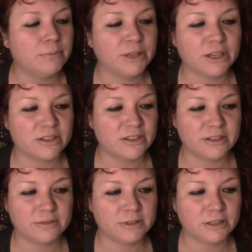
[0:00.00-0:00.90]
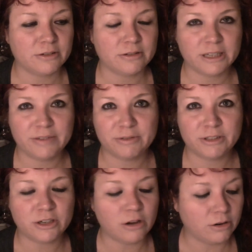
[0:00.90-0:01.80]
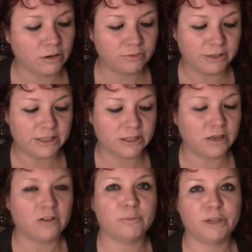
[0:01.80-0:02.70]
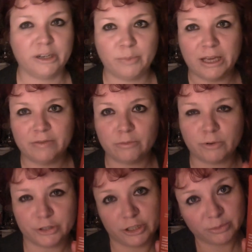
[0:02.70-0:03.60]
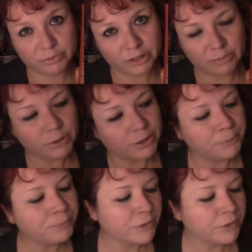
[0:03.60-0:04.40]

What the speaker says: because, you know, if it's not on offer, it's a lot of money to pay for one tube of shampoo.